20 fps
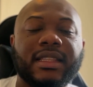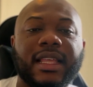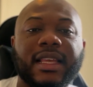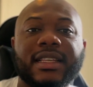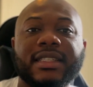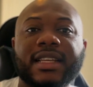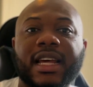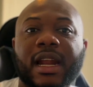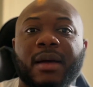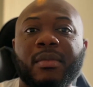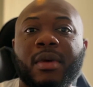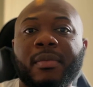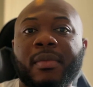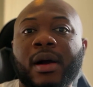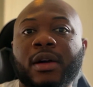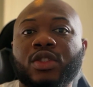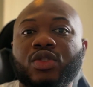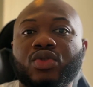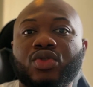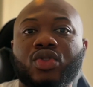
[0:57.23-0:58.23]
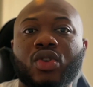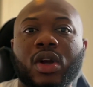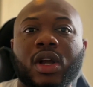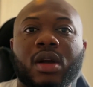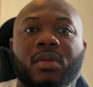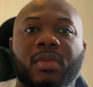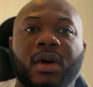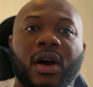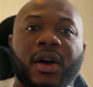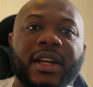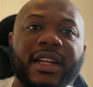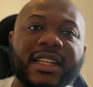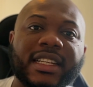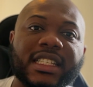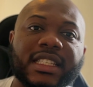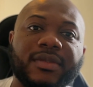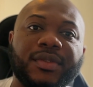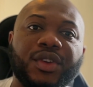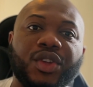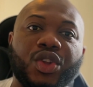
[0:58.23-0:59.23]
things that I'm about to talk about in
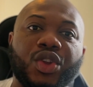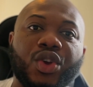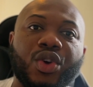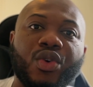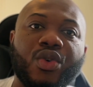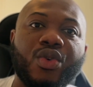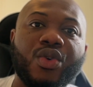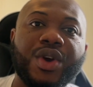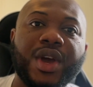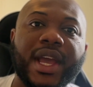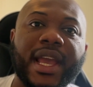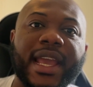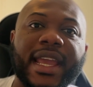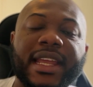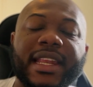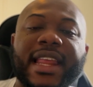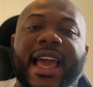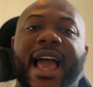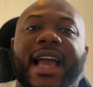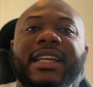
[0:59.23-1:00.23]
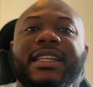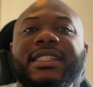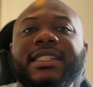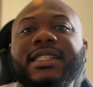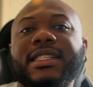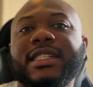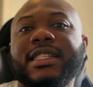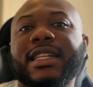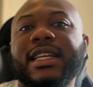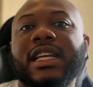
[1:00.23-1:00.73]
this video in action,